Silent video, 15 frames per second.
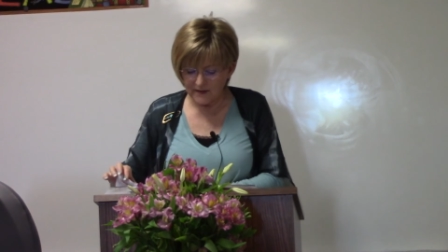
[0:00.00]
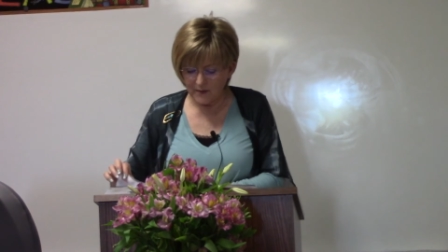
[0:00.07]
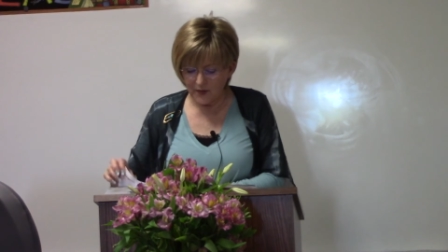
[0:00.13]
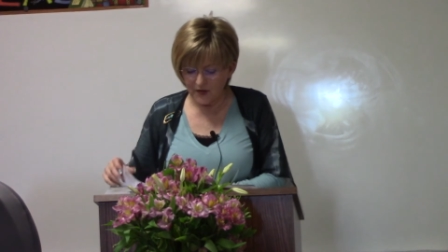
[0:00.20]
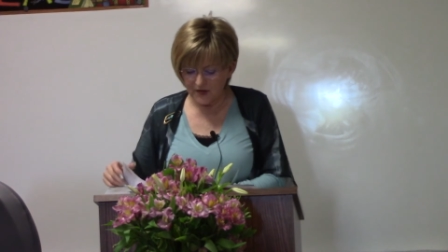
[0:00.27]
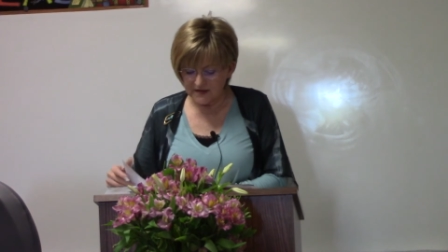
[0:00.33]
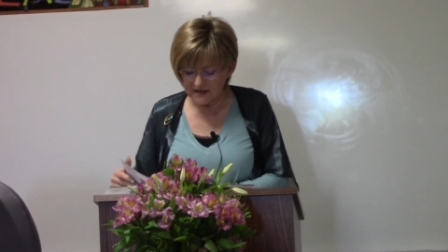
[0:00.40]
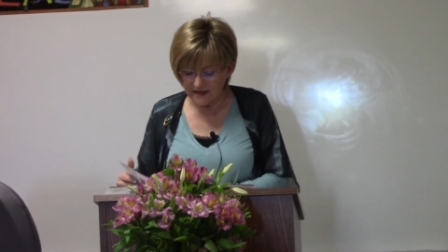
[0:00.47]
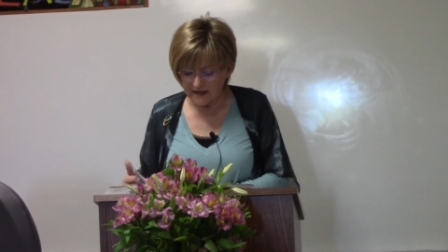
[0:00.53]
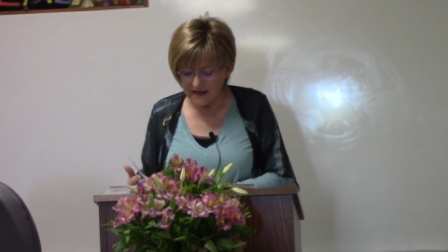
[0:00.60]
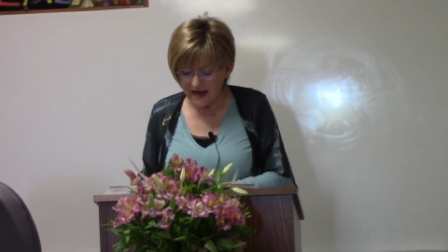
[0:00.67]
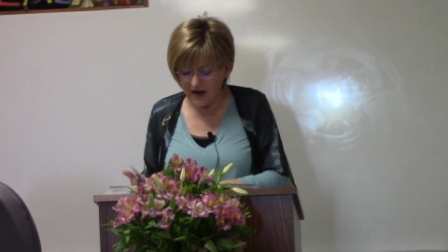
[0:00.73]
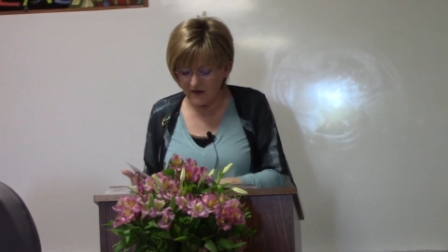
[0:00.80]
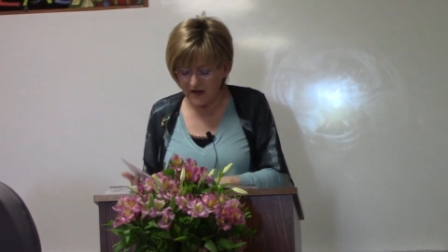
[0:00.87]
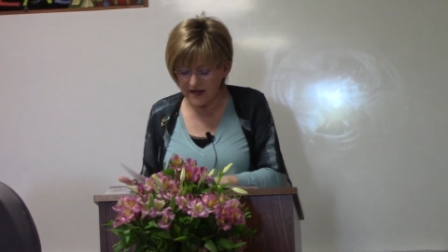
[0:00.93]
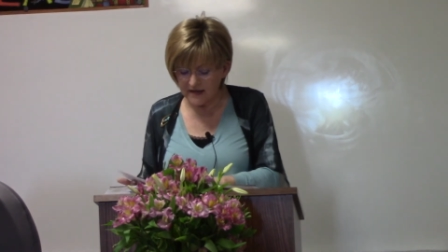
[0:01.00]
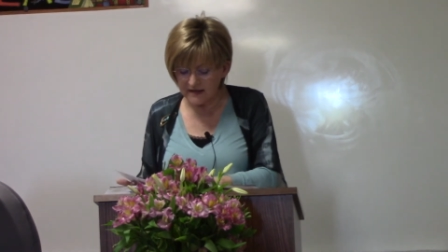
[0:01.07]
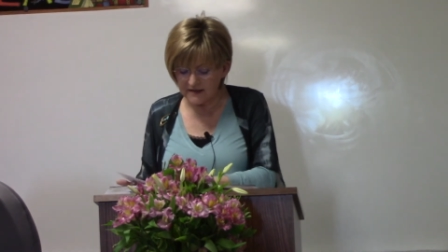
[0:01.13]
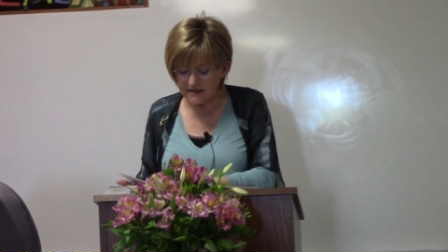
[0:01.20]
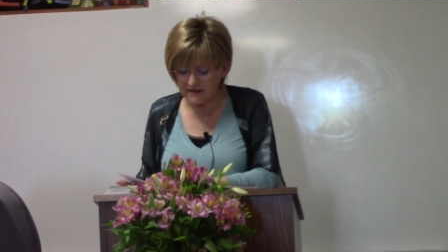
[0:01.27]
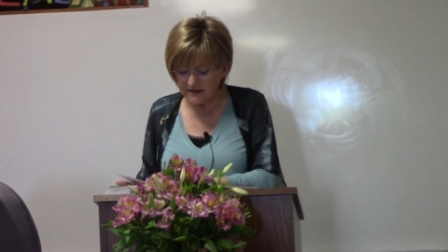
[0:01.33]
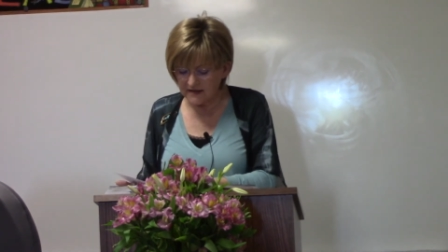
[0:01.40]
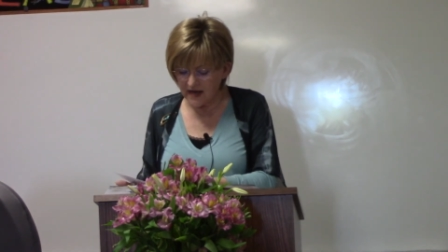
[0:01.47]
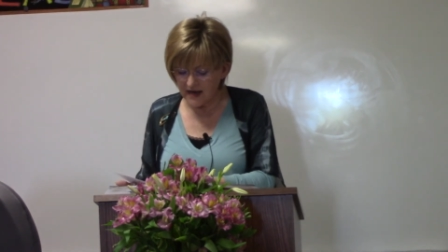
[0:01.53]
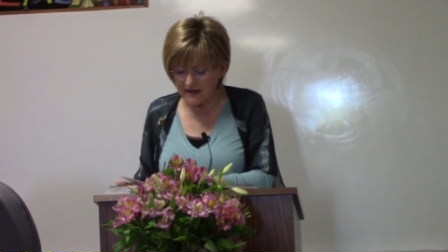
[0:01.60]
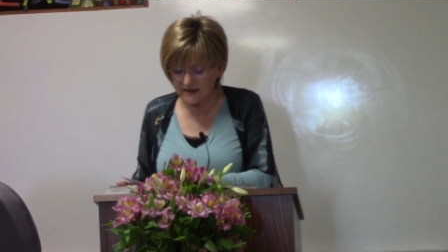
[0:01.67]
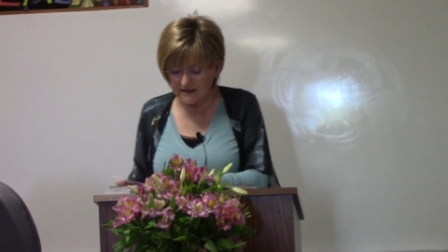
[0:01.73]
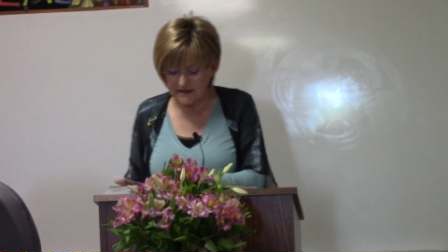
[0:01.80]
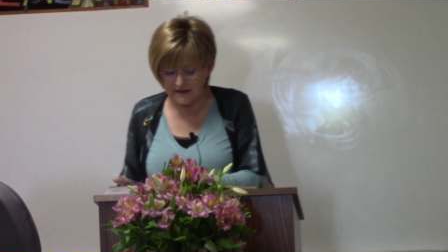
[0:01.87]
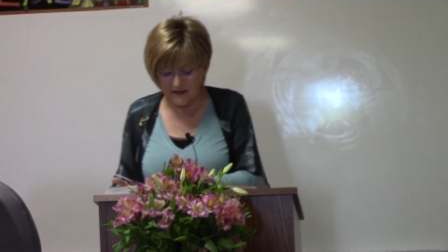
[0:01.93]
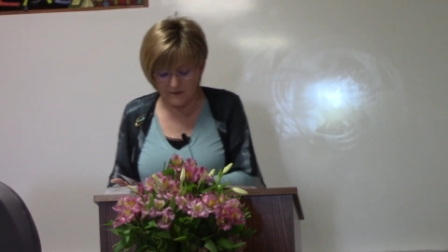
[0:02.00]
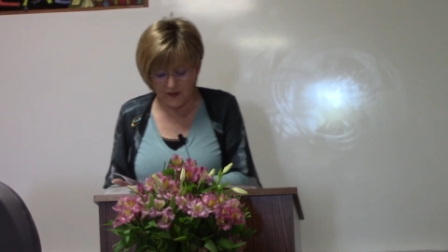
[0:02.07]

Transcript: person. Now his dynasty,